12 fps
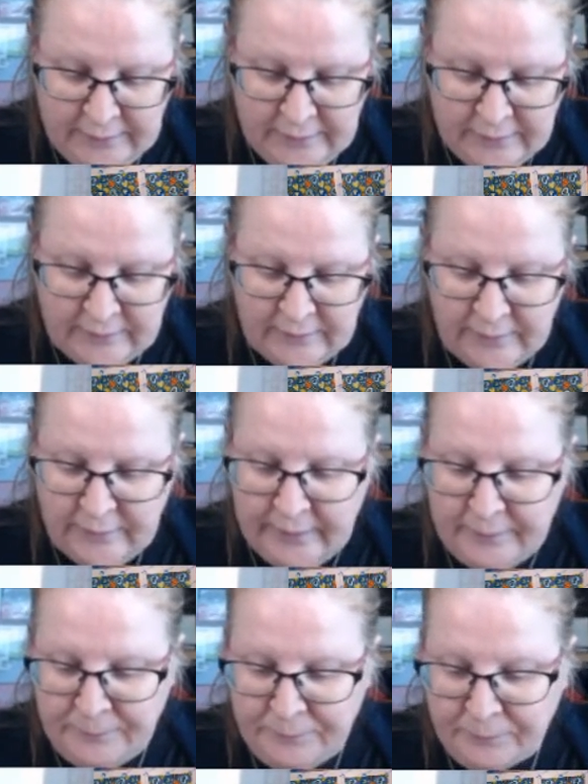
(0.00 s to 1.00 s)
So yeah.
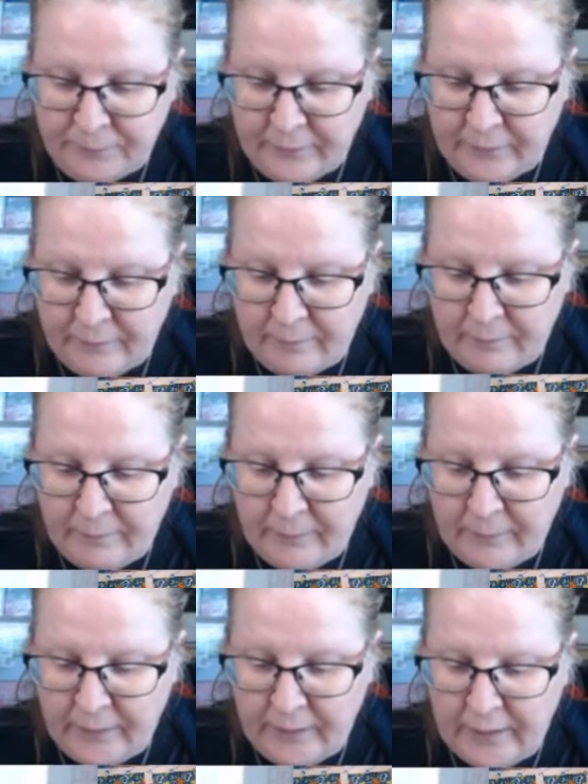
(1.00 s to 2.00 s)
Possibly devils
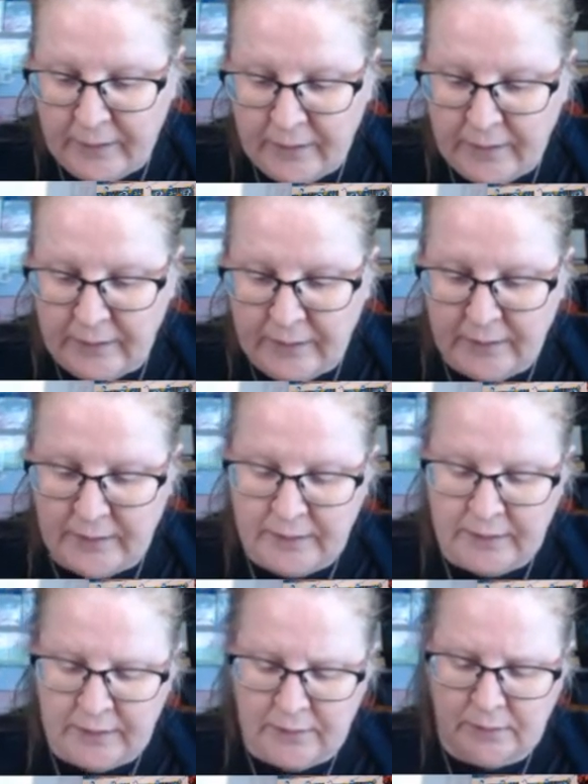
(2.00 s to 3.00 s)

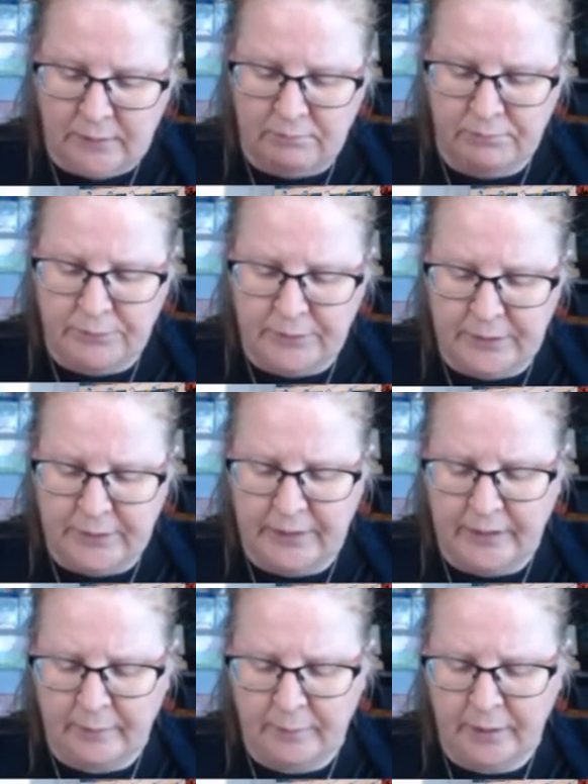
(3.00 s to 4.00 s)
at night.
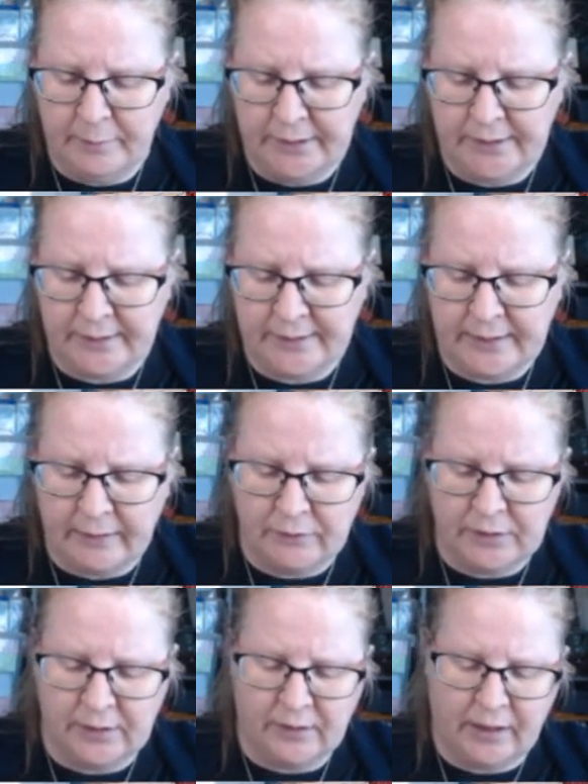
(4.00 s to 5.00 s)
Yeah, hubby says devils
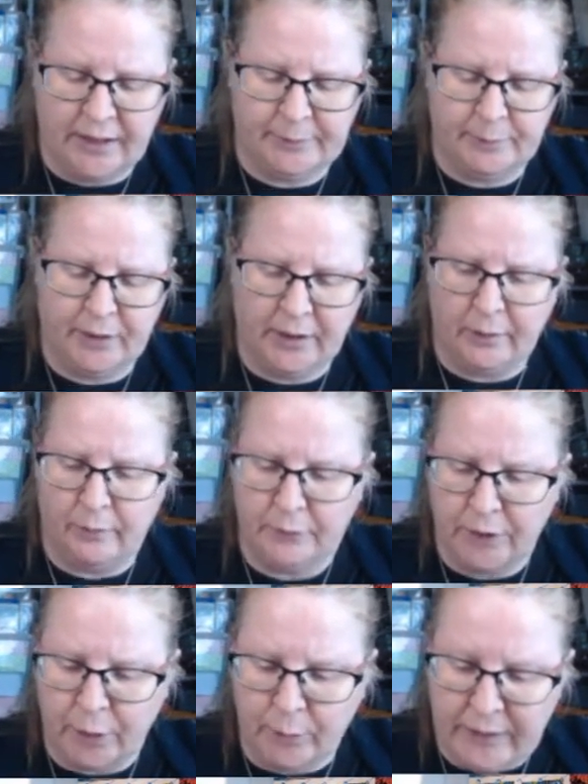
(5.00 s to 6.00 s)
at night, but
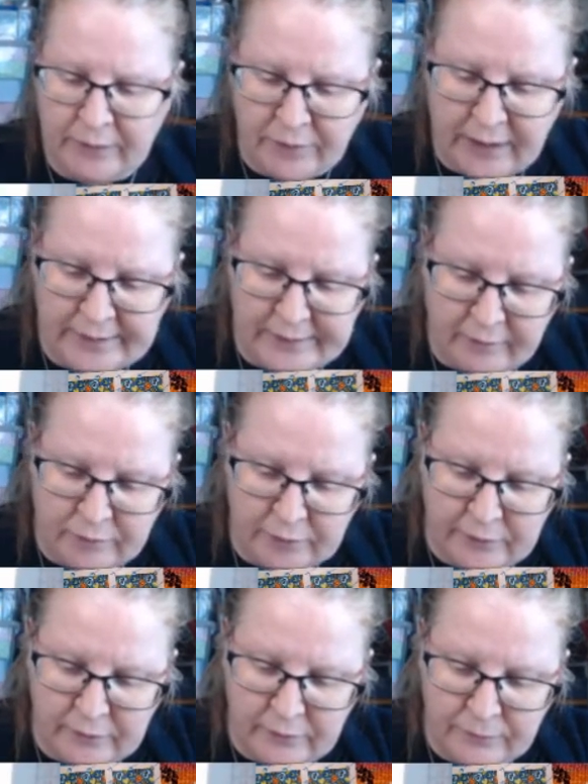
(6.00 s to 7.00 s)
no, we never had
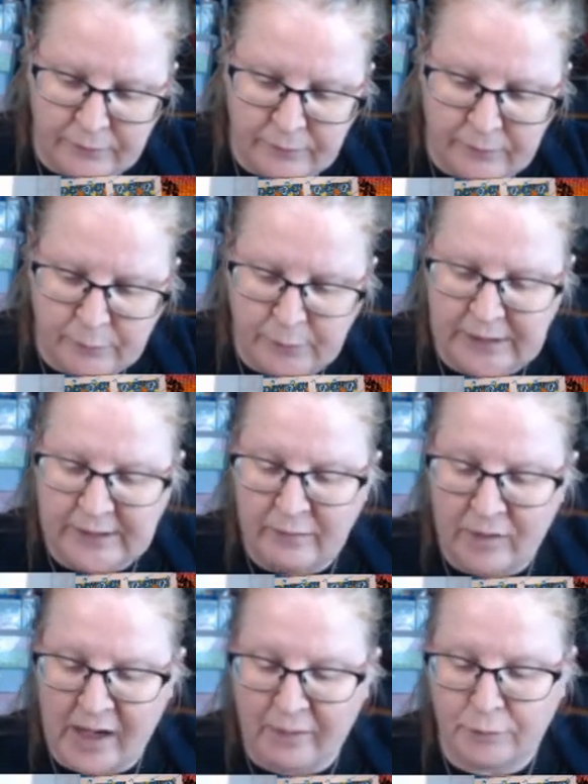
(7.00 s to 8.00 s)
devils. We didn't even
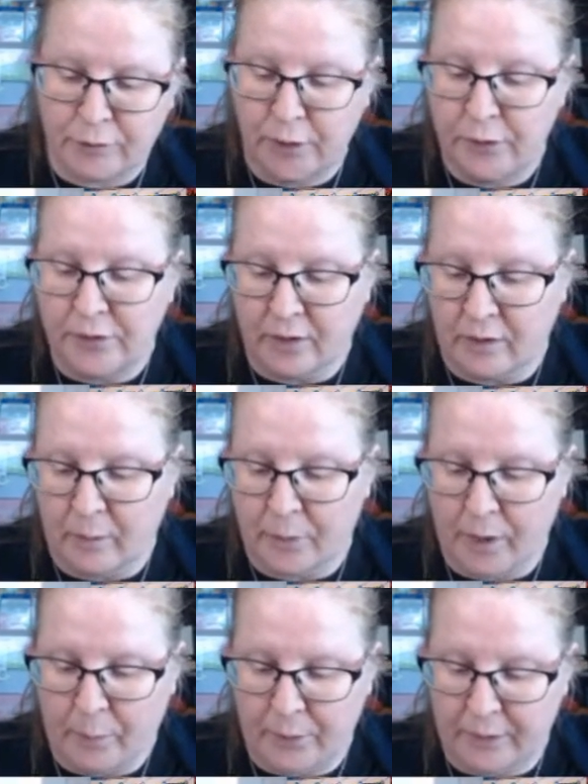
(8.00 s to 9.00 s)
have roos on our
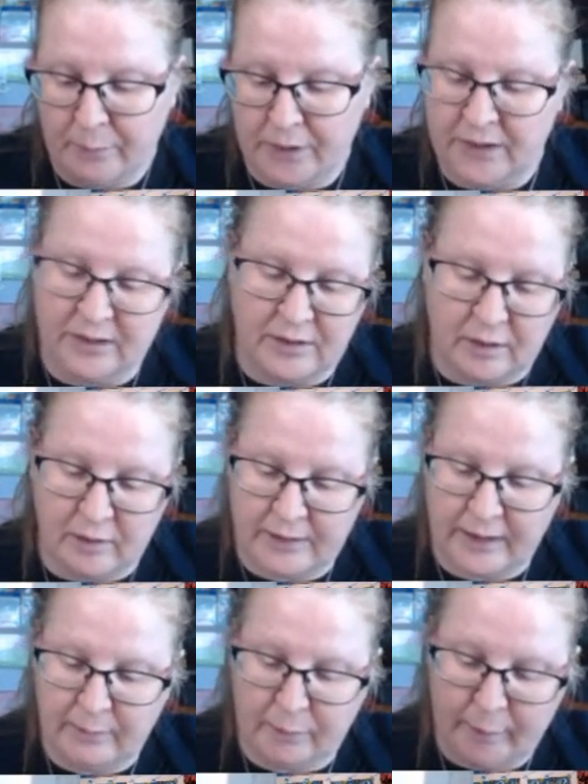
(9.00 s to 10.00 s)
property because the dogs
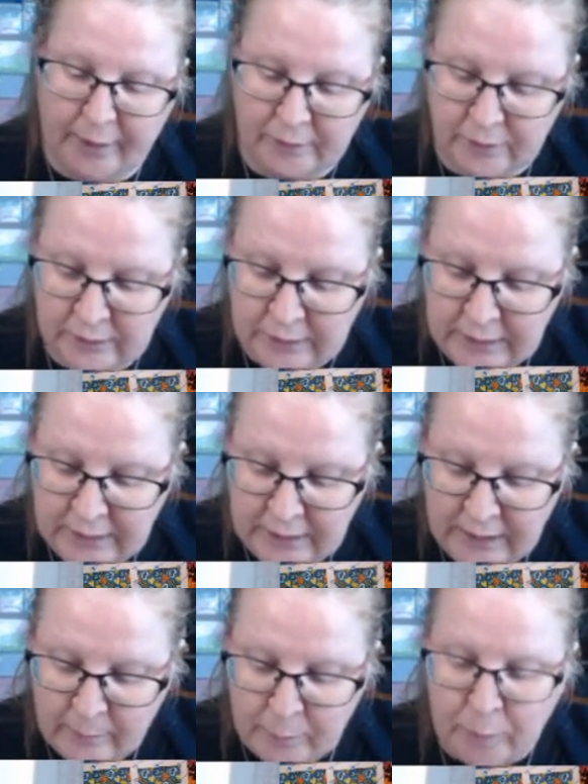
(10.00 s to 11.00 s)
kept them out,
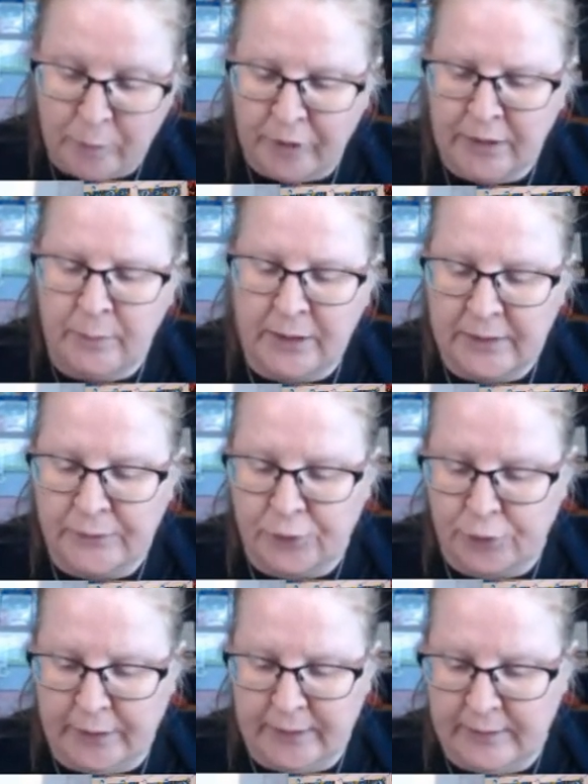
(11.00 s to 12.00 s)
and we were in the middle of
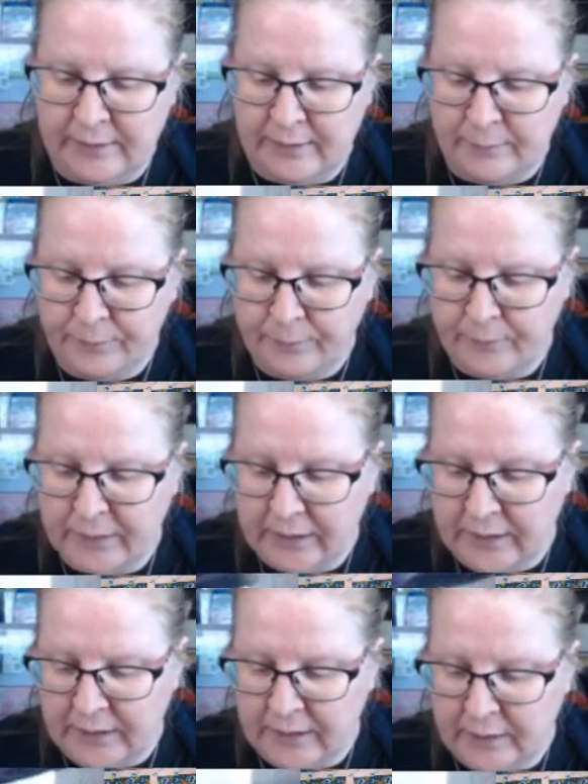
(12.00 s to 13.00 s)
trees
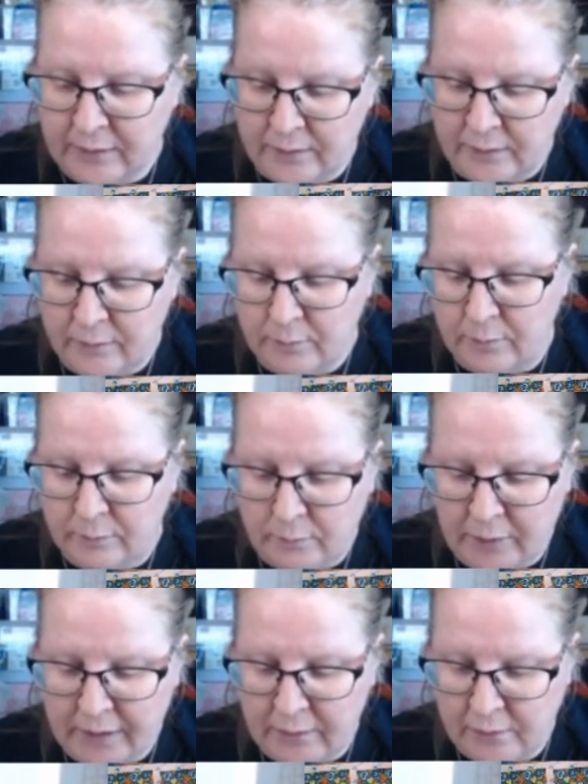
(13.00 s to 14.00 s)
in
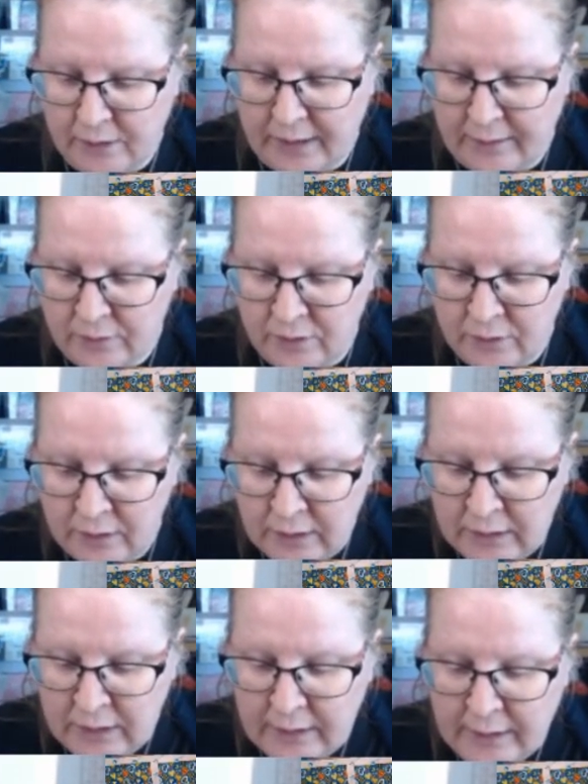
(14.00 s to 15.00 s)
my old house.
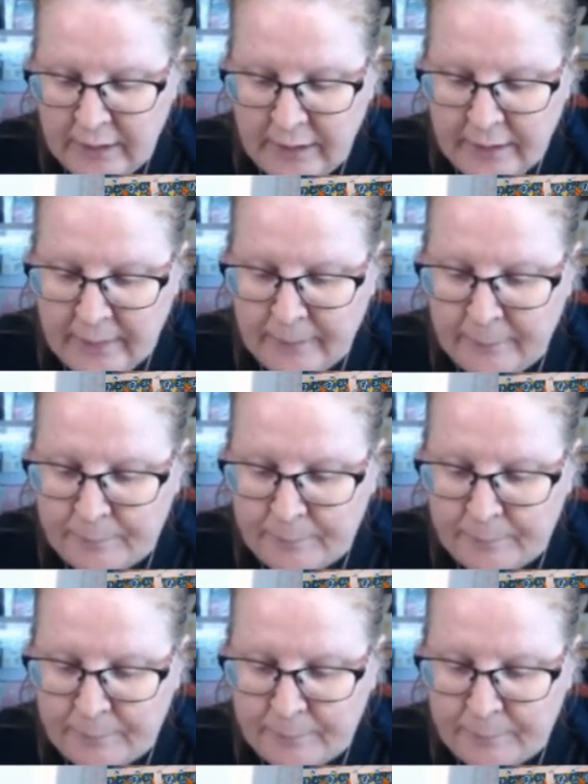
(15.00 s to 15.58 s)
So